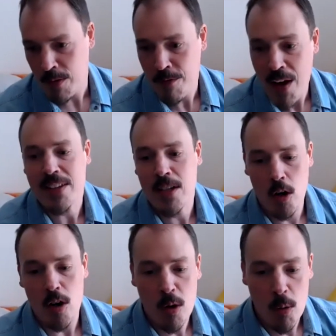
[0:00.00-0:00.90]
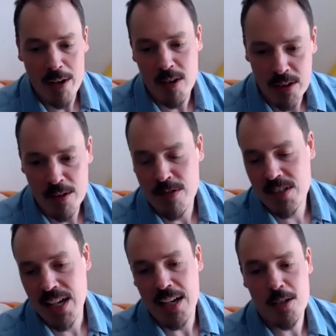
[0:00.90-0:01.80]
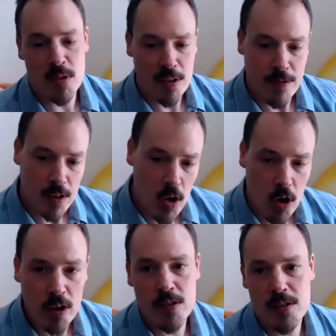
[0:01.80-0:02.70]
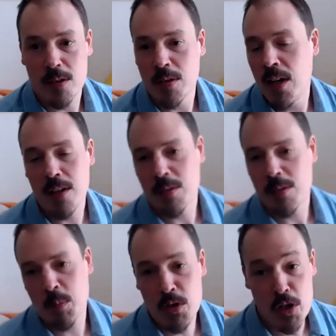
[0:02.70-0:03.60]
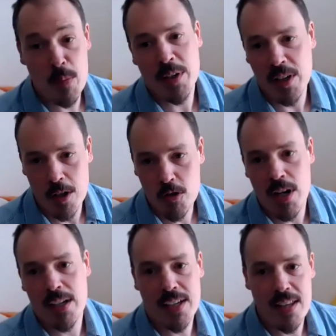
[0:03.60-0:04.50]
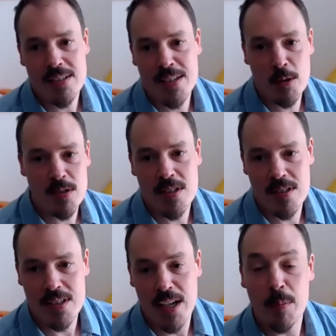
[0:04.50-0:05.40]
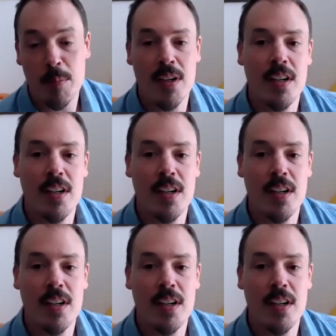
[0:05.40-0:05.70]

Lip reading: fact that you're acquiring on different scanners with different coils and presumably going to try and get the sequences the same,